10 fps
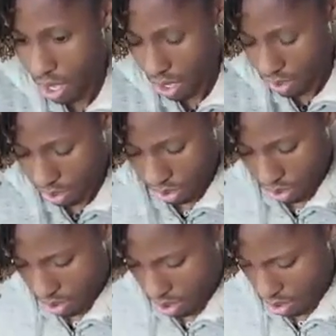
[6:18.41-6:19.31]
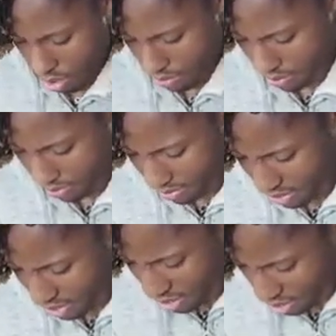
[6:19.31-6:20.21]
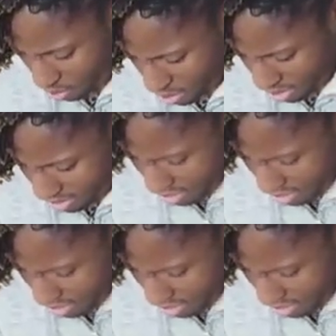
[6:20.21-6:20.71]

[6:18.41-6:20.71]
and so you want a